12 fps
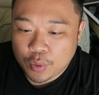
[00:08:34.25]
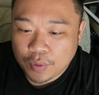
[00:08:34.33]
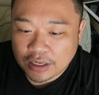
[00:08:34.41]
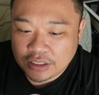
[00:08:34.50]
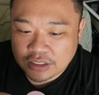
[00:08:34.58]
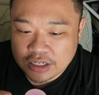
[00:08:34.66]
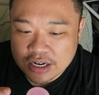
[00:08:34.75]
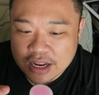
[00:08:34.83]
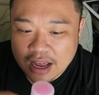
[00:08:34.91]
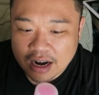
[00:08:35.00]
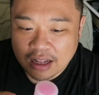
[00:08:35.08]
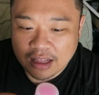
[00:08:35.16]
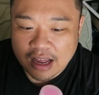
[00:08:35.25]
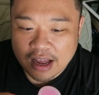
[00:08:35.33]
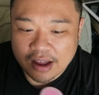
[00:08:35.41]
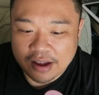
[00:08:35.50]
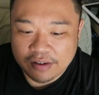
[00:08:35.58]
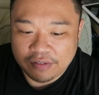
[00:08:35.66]
which not a
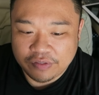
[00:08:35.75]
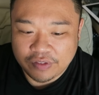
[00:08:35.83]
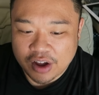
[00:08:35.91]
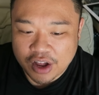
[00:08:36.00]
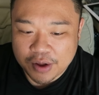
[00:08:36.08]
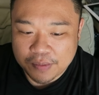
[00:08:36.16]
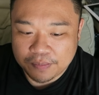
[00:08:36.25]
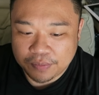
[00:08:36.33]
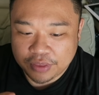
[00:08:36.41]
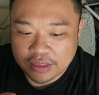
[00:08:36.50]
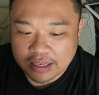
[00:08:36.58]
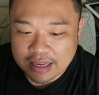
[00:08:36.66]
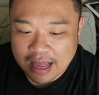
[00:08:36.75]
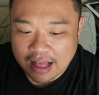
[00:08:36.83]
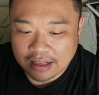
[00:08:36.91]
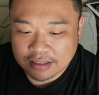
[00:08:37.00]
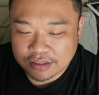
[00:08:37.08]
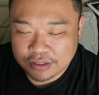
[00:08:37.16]
lot of um, the
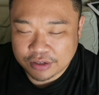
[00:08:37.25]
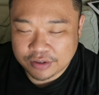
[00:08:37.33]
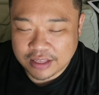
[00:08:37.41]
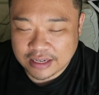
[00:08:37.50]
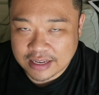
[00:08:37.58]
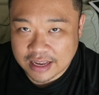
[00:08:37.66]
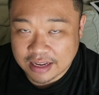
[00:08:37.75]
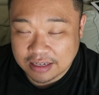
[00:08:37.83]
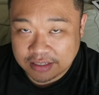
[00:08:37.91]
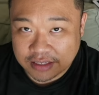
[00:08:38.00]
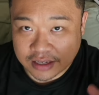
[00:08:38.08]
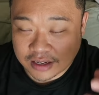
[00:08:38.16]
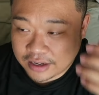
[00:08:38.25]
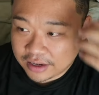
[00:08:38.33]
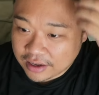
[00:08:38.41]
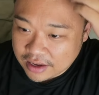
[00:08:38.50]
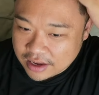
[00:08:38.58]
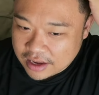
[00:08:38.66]
talcs do they tend
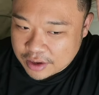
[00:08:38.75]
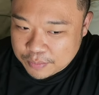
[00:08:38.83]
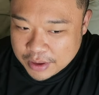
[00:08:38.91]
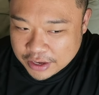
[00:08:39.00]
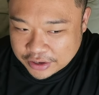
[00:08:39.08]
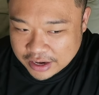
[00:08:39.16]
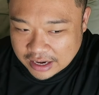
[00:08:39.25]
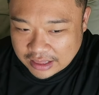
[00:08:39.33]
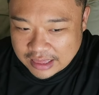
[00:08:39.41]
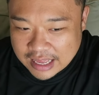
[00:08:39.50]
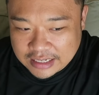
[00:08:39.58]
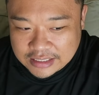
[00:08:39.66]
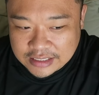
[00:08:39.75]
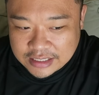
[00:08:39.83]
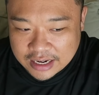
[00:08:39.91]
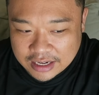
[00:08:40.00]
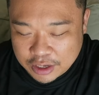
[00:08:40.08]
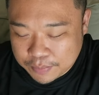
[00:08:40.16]
to make your hair less
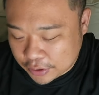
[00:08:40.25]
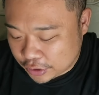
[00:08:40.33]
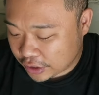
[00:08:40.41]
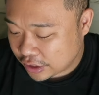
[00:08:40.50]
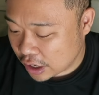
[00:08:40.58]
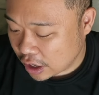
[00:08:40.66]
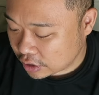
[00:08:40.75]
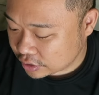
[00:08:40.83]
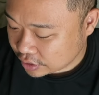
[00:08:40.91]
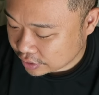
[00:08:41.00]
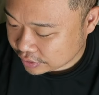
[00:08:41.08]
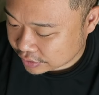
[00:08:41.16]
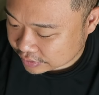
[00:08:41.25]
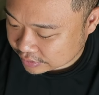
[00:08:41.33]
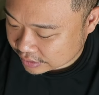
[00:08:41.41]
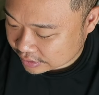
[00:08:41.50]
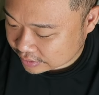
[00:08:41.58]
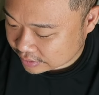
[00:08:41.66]
shiny but you can also
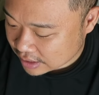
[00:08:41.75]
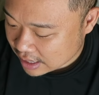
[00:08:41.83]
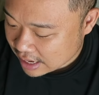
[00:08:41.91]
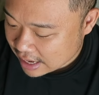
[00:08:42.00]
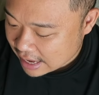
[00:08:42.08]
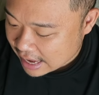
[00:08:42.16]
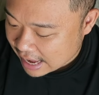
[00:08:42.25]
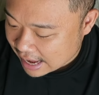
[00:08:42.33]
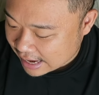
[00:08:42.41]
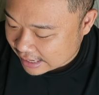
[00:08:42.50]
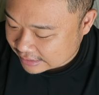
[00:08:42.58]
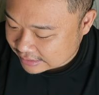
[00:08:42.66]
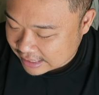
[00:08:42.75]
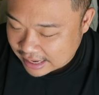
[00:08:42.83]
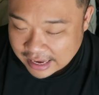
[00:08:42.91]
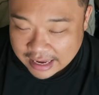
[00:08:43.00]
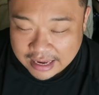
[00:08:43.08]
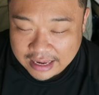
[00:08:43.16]
use this as
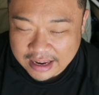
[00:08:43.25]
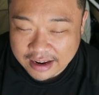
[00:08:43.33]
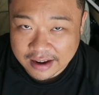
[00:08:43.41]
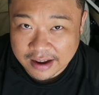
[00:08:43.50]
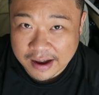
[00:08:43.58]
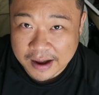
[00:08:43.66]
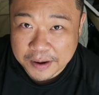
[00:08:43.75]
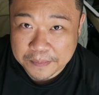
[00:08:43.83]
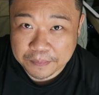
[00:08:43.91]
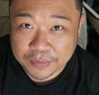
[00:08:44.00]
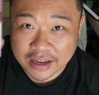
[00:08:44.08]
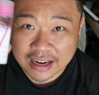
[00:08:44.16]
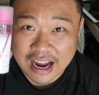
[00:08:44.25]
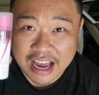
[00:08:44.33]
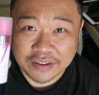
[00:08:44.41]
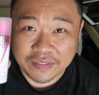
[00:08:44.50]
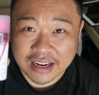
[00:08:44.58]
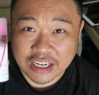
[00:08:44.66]
a um, like
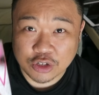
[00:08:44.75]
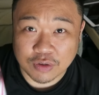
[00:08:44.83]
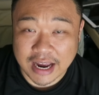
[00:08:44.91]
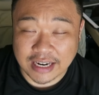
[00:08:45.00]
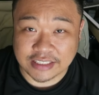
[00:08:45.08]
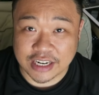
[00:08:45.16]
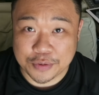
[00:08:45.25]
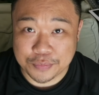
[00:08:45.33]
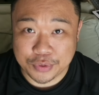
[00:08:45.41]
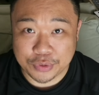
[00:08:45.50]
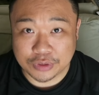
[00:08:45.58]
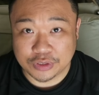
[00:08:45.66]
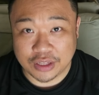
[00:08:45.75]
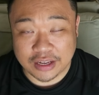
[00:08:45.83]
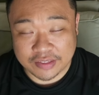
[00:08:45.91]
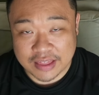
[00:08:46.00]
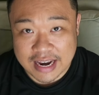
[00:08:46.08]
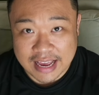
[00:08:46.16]
kind of like a dry shampoo. So
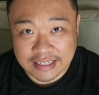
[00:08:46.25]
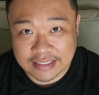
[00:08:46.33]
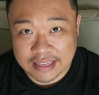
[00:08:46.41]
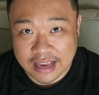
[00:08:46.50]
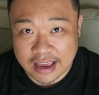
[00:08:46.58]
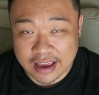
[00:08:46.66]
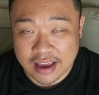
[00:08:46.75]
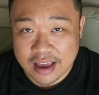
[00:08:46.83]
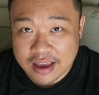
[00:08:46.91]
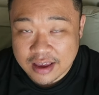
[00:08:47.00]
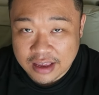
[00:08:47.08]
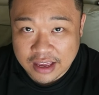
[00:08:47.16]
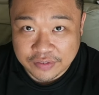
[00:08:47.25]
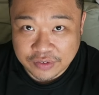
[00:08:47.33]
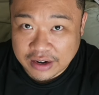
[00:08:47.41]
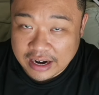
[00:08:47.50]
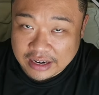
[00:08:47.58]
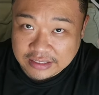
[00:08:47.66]
like the next day, if
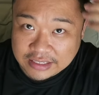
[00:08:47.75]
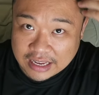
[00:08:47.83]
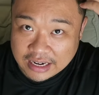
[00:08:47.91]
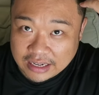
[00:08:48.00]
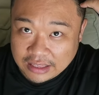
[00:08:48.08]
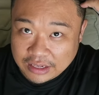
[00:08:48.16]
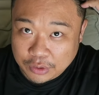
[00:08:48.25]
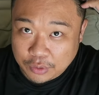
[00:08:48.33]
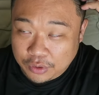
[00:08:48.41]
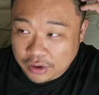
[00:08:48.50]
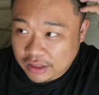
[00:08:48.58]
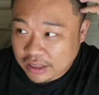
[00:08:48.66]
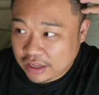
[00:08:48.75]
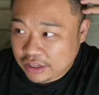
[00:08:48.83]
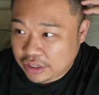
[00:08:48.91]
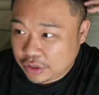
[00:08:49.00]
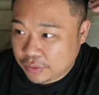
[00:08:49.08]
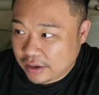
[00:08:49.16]
your hair is getting a little oily
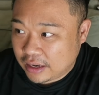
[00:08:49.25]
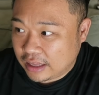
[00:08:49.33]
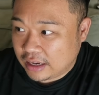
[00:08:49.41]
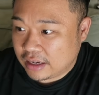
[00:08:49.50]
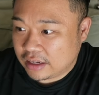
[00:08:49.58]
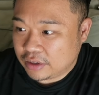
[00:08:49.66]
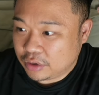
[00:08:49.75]
and you don't want to like